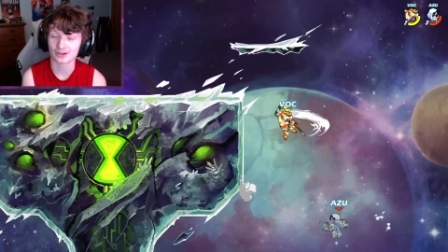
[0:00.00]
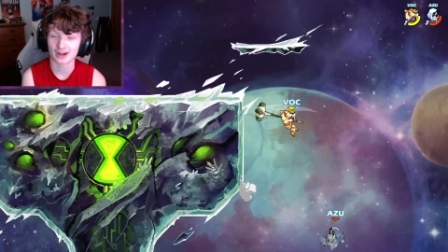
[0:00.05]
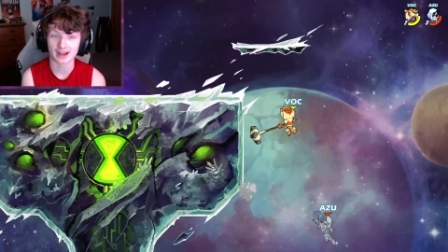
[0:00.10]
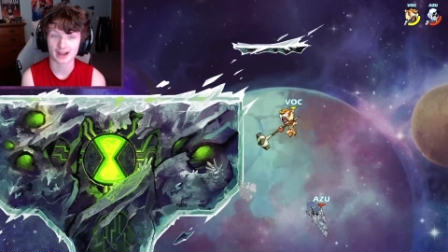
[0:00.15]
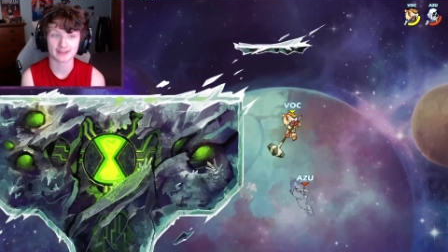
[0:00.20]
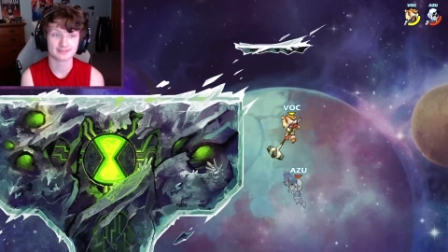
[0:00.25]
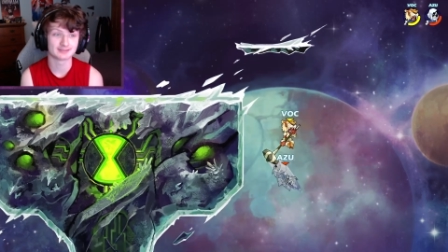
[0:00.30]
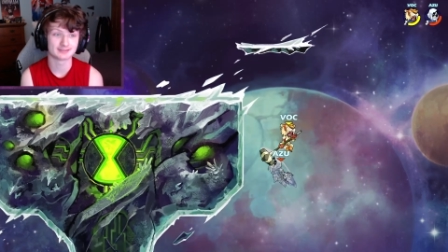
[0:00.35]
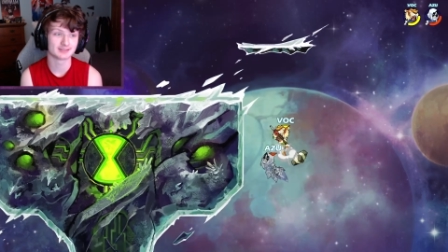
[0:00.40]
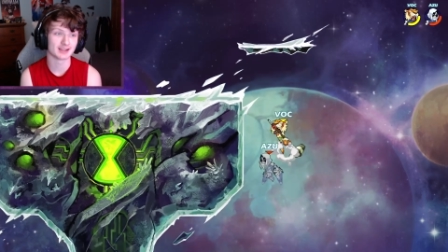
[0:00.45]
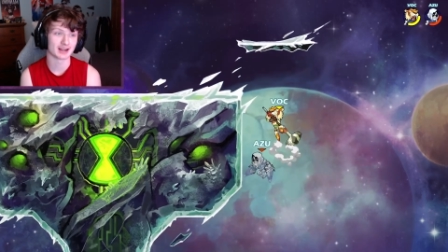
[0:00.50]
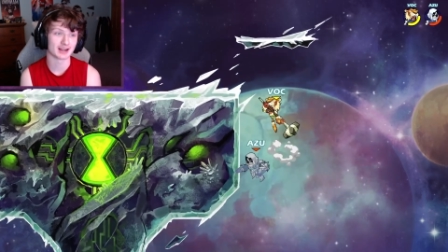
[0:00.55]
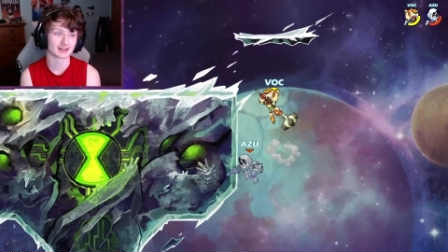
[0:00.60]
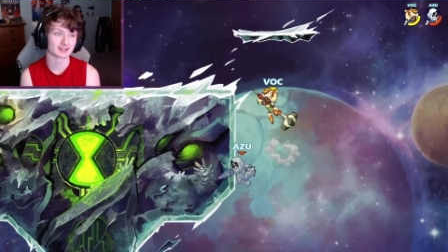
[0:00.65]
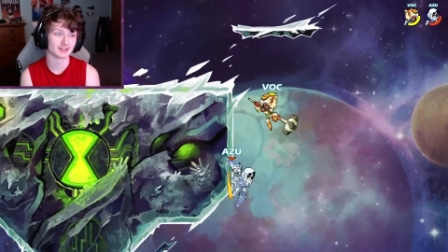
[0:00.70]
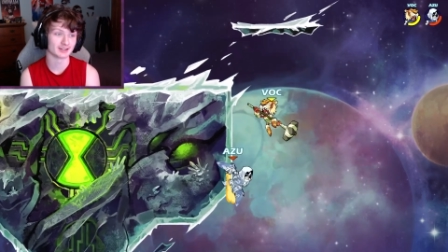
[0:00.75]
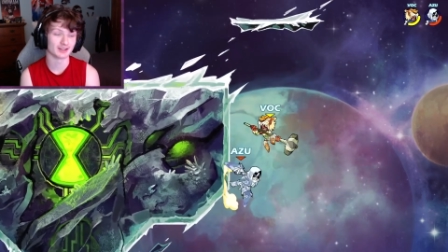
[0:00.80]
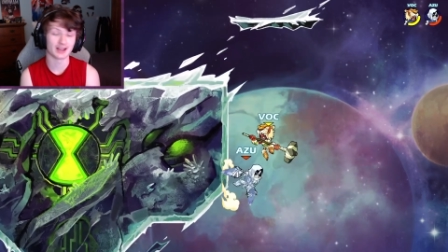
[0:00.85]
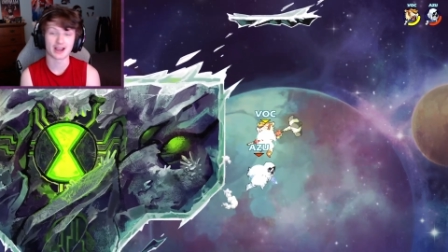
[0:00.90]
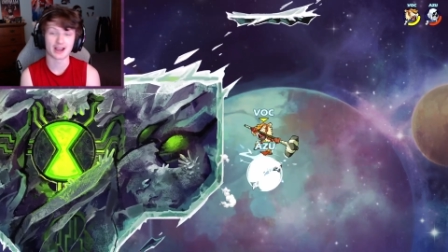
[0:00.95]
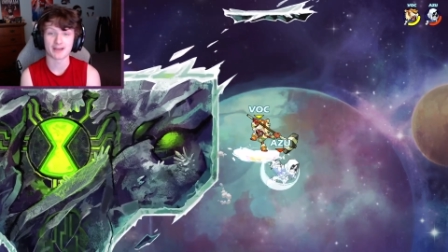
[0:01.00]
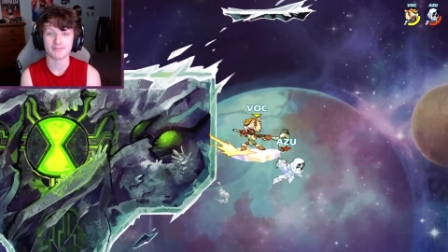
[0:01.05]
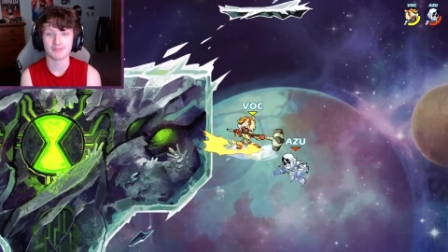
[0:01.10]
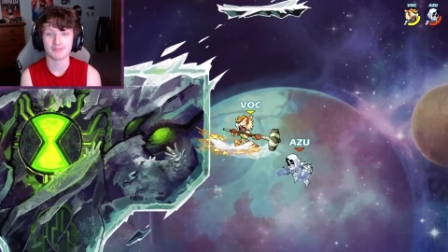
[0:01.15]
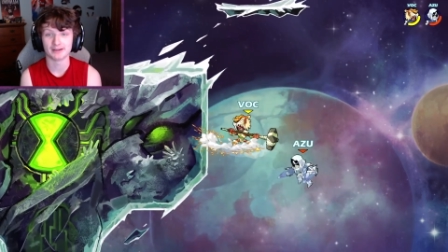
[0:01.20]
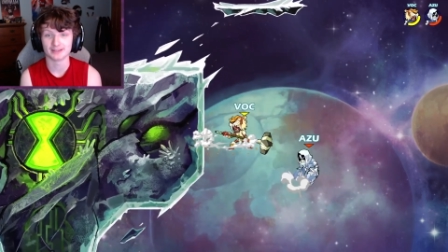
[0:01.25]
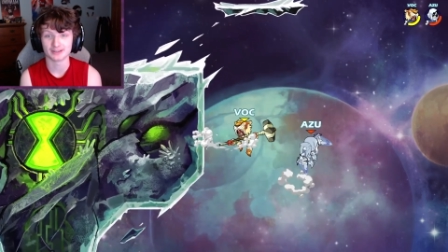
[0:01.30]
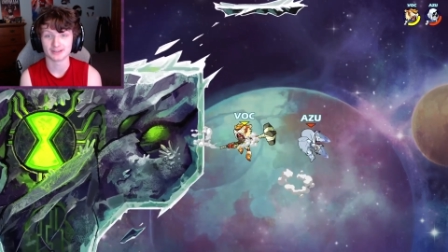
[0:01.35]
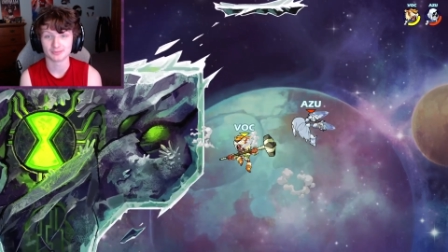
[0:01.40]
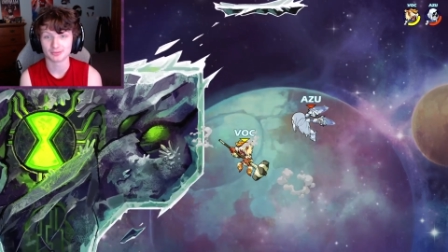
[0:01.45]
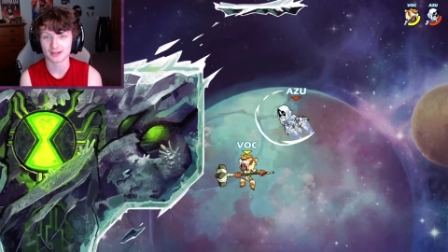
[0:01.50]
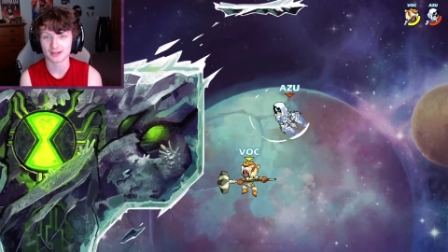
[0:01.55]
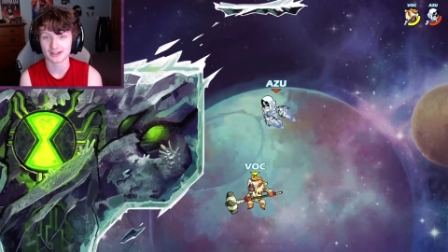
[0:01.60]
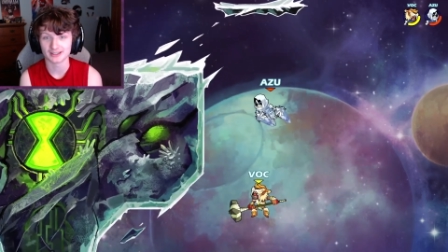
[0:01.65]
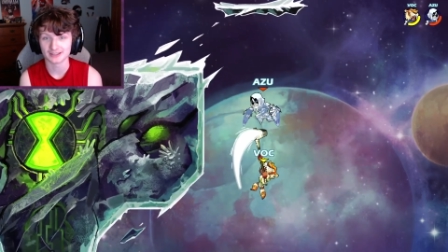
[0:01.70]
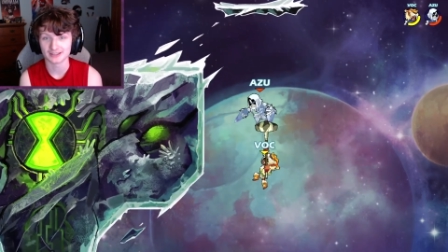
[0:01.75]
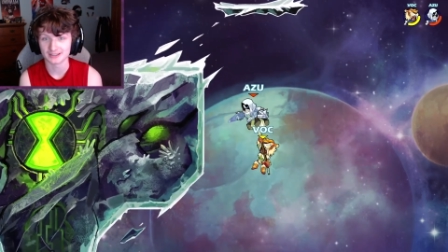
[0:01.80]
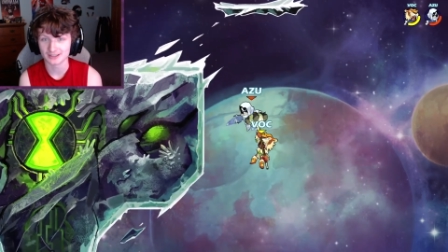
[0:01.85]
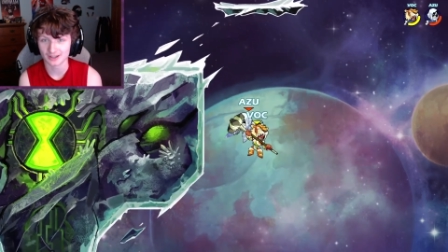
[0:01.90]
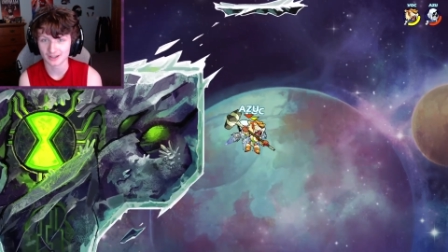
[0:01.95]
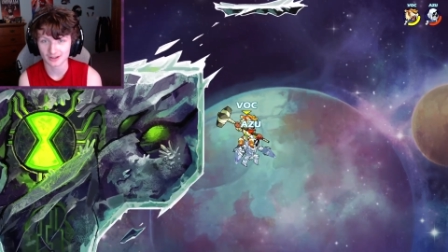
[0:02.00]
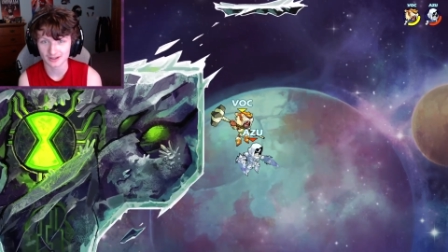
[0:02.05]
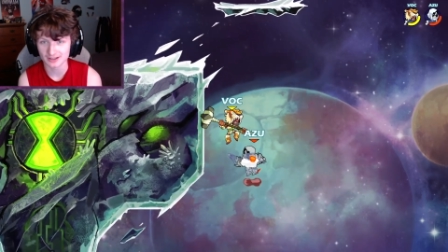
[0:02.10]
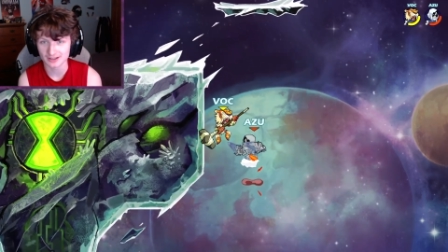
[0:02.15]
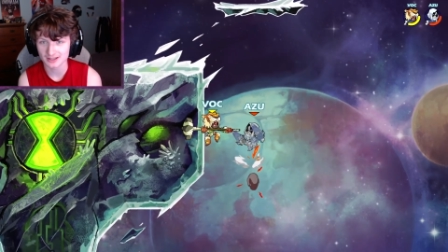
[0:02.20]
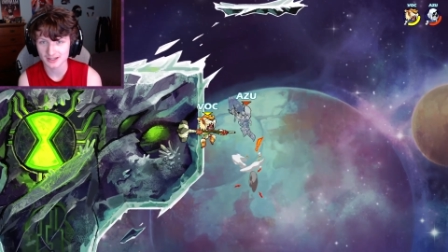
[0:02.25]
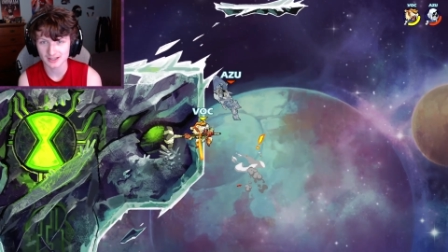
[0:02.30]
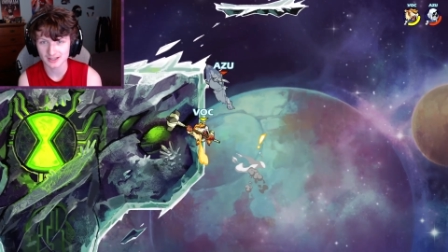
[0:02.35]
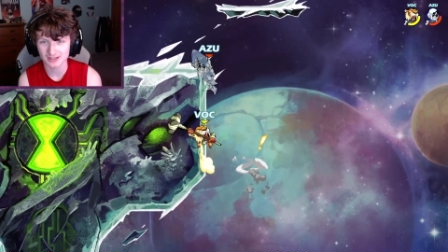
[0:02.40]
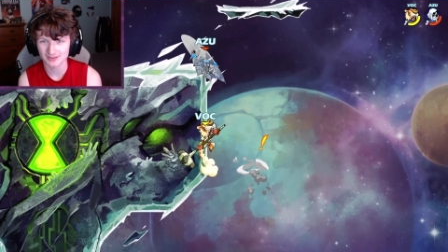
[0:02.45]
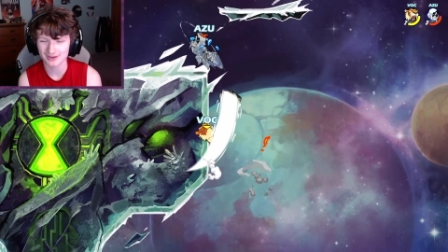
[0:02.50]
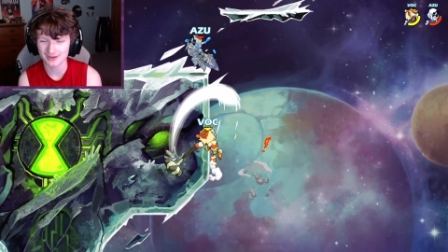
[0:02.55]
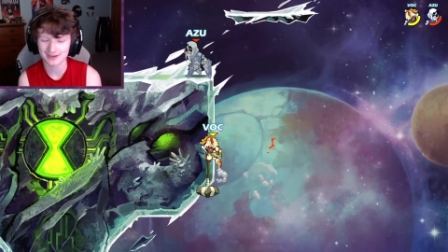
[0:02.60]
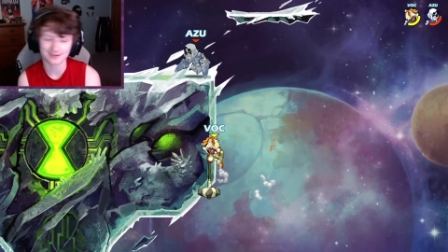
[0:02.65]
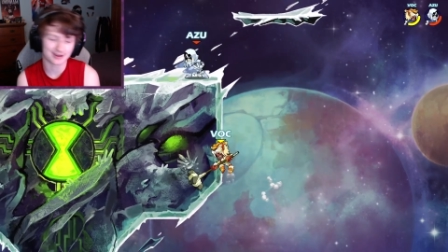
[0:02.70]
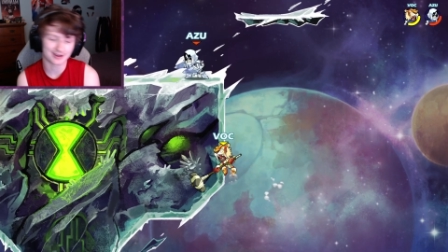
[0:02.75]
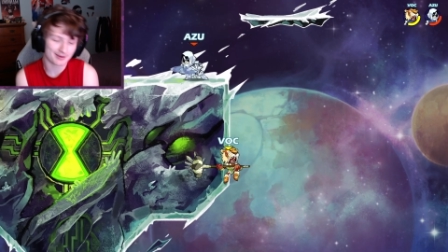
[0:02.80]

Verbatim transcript: I'm not gonna lie, I barely played any Gauntlets because of it.